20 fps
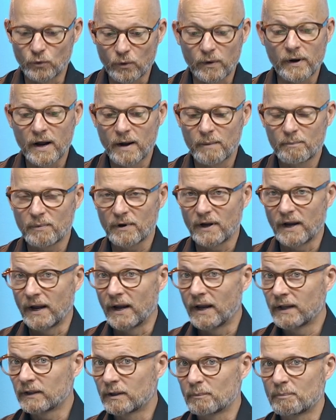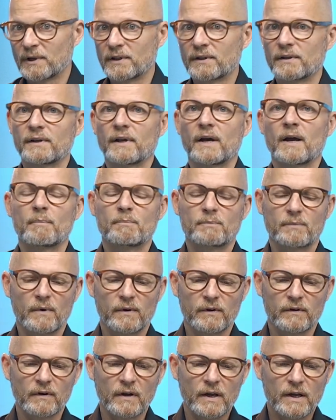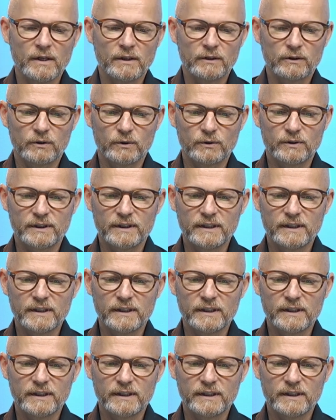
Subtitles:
app and dependent app. So it's